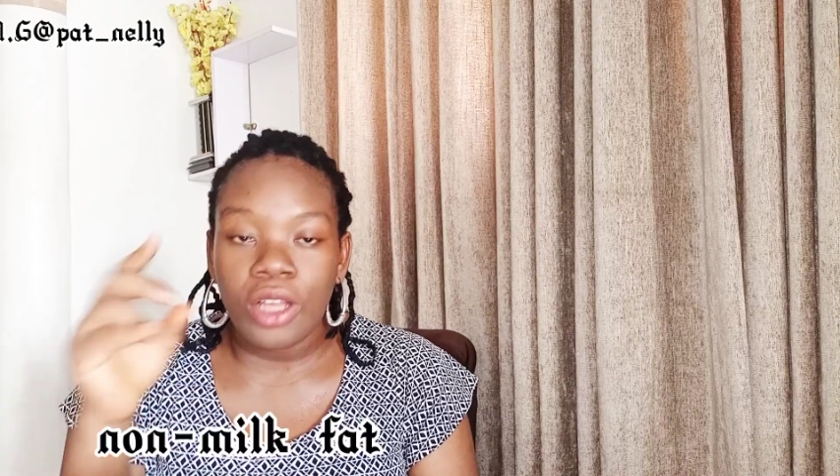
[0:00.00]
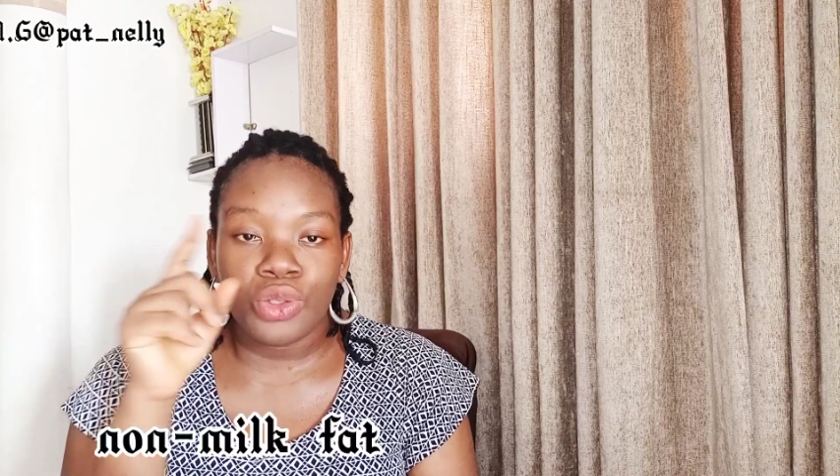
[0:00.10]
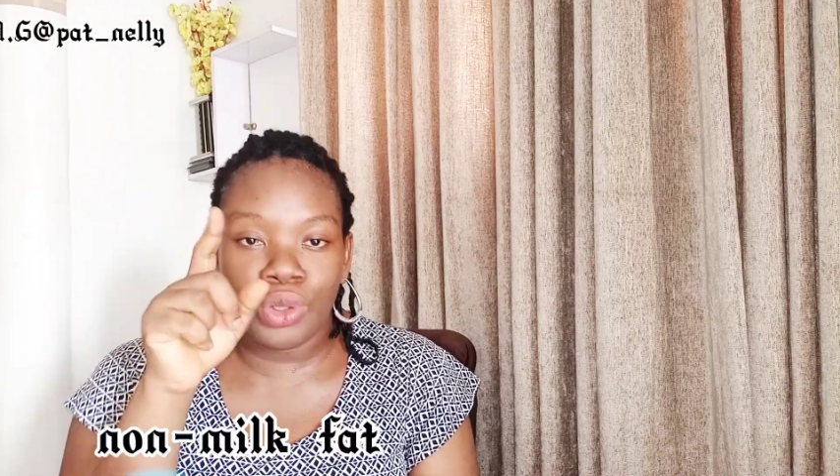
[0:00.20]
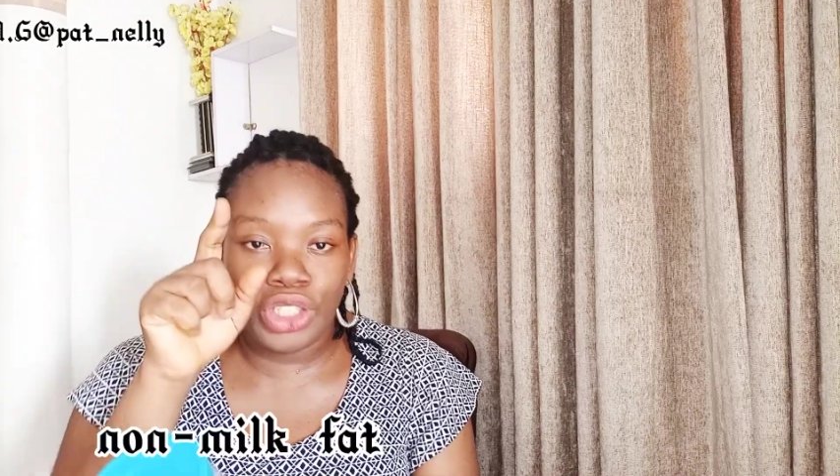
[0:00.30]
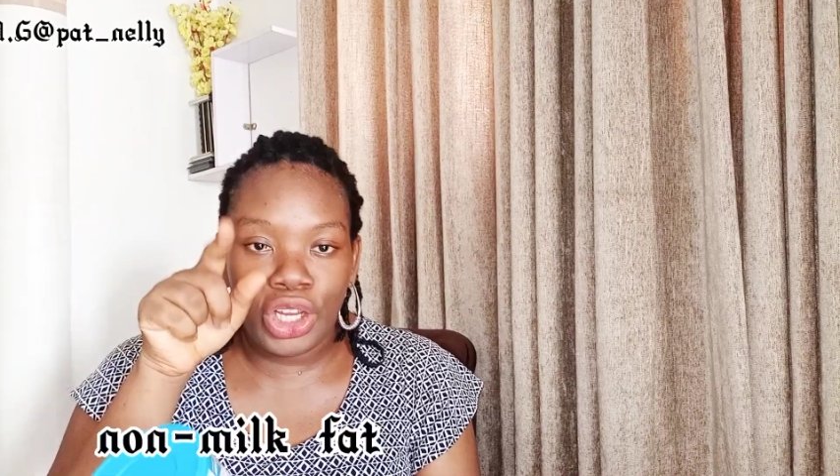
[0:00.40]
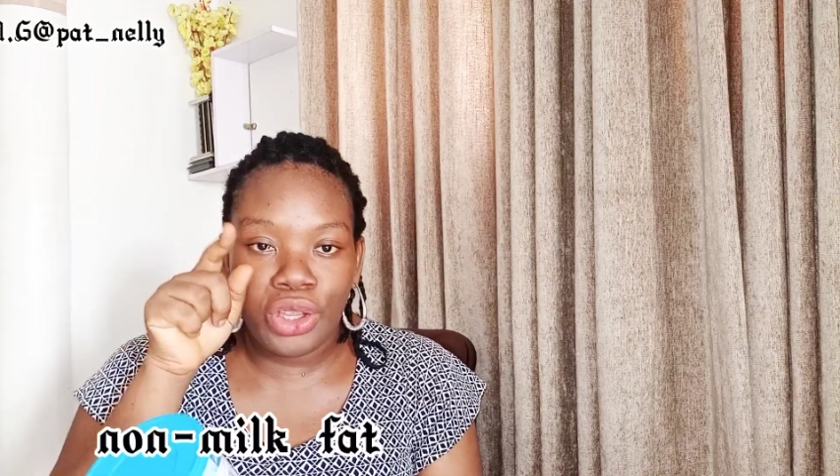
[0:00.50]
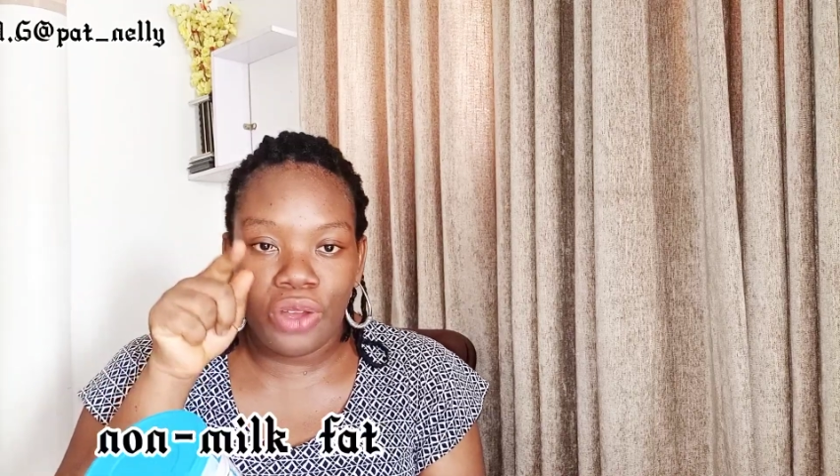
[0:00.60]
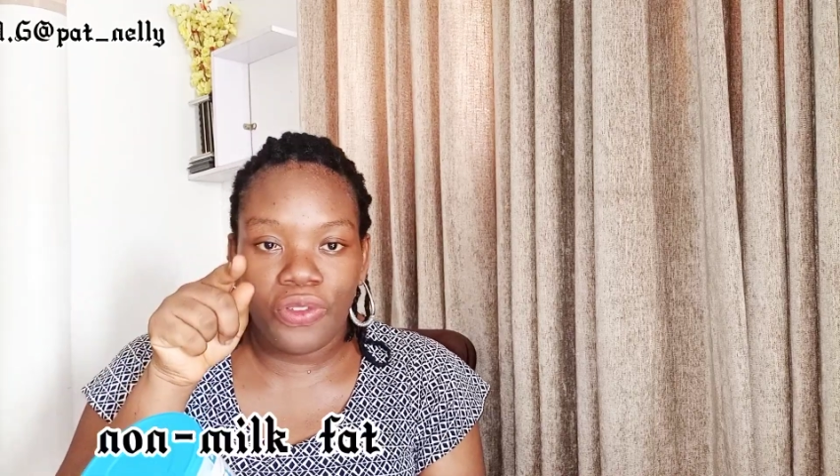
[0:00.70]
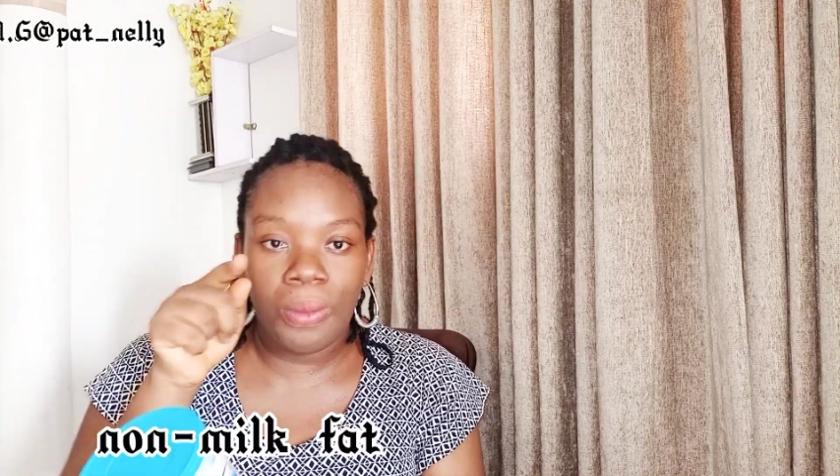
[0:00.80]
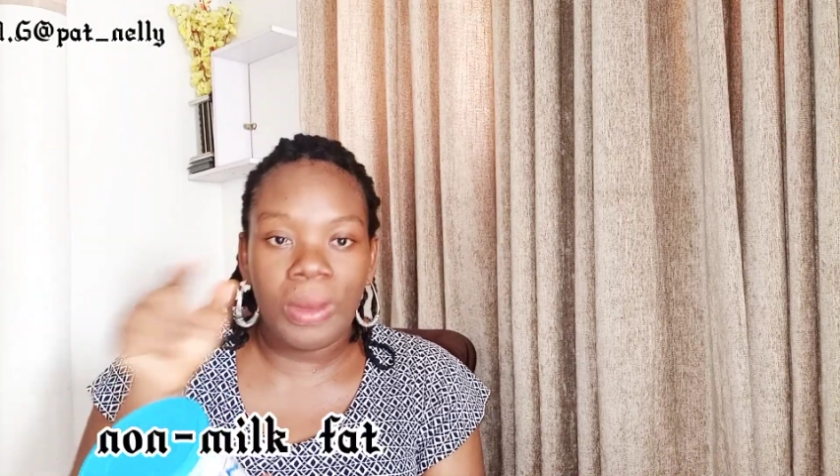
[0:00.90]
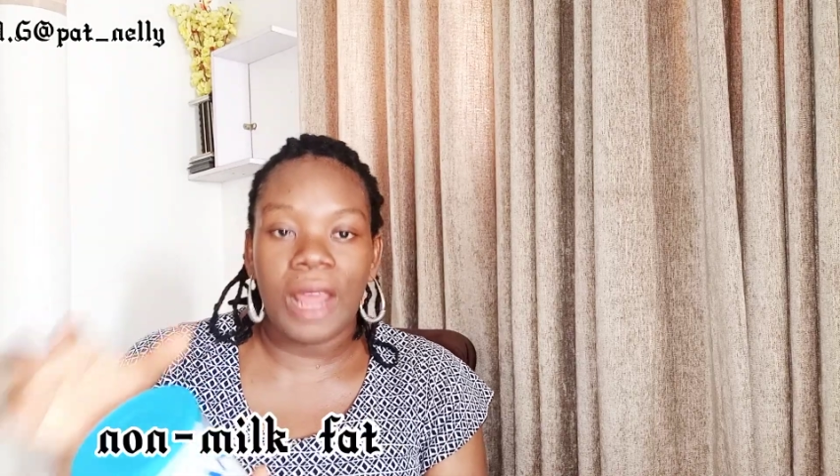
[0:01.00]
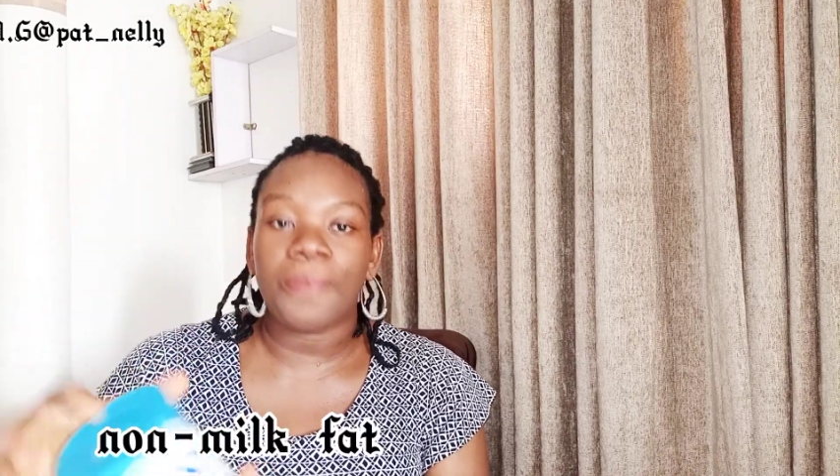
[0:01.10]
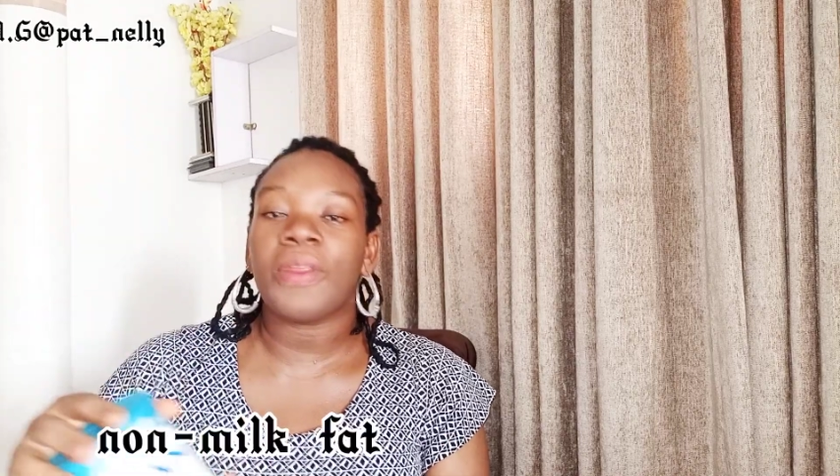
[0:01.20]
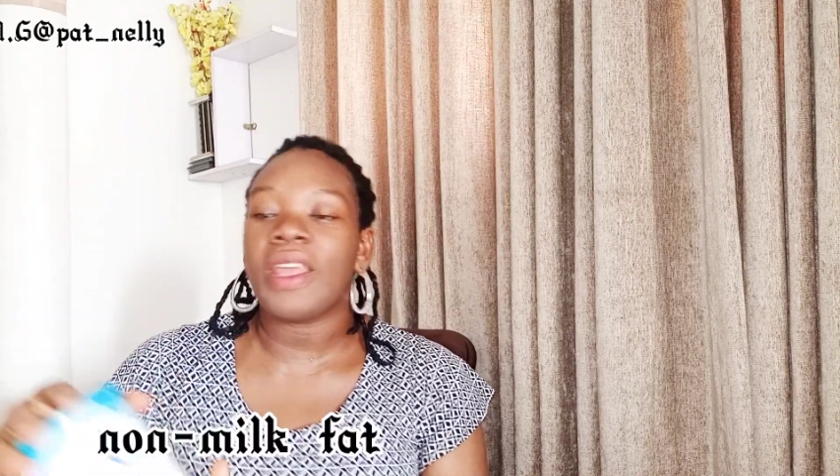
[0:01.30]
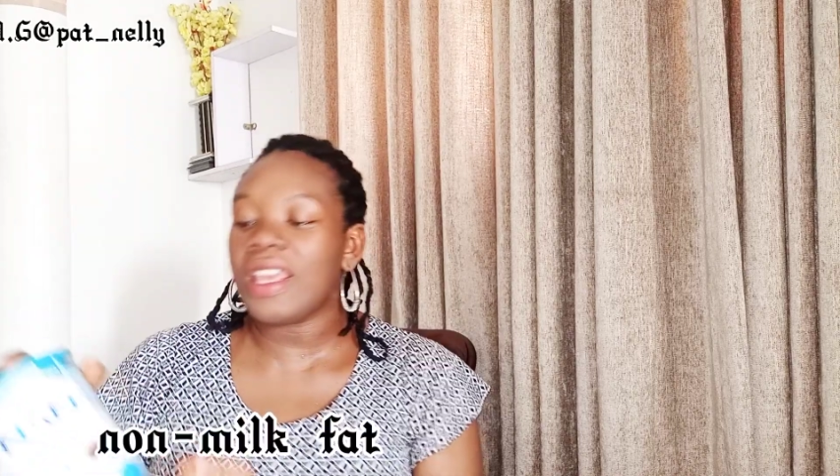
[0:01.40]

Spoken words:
So check your formula.